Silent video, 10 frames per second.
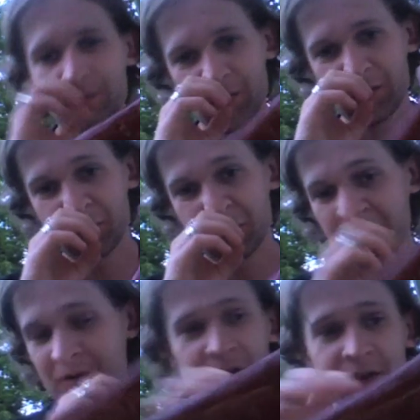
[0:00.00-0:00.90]
mother of
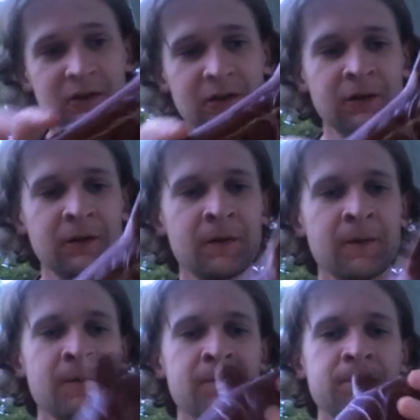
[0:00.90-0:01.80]
pearl luster.
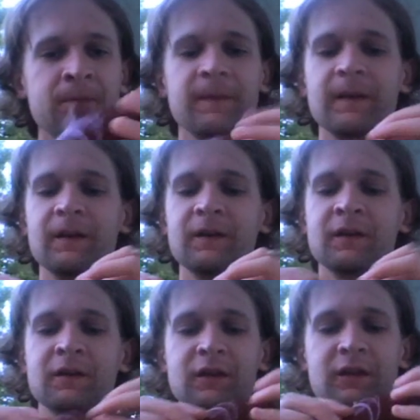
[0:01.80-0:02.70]
And it
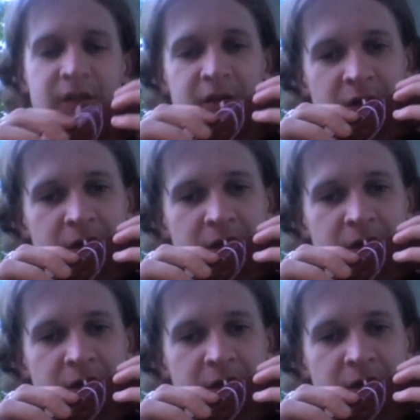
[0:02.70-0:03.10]
sounds like this.